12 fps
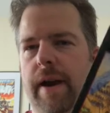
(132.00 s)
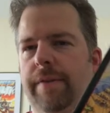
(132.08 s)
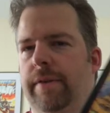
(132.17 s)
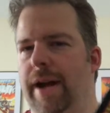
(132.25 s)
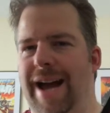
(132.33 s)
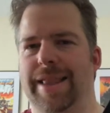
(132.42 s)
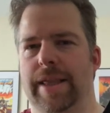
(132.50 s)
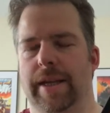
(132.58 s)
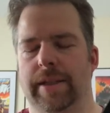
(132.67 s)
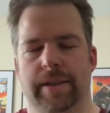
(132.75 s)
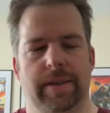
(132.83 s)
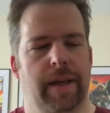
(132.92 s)
ever had
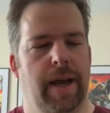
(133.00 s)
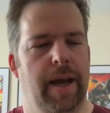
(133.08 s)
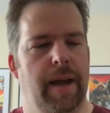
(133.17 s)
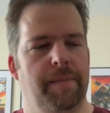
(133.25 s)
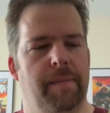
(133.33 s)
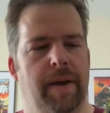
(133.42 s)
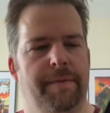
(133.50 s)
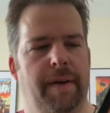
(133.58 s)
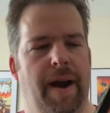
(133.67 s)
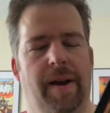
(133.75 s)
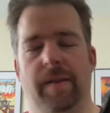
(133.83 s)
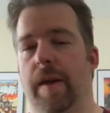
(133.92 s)
this. I've
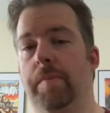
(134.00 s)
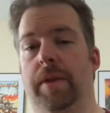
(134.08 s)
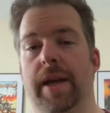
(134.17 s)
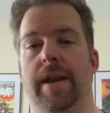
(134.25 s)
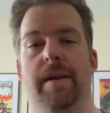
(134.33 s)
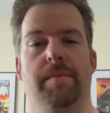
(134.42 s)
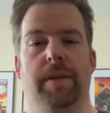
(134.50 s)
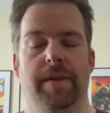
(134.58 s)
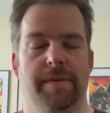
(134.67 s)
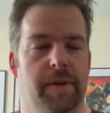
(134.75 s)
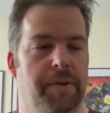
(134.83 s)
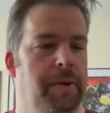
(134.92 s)
hardly played it,
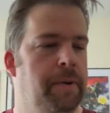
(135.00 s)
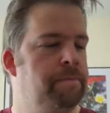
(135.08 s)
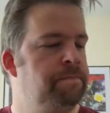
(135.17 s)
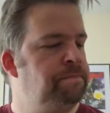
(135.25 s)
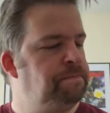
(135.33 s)
believe it or not.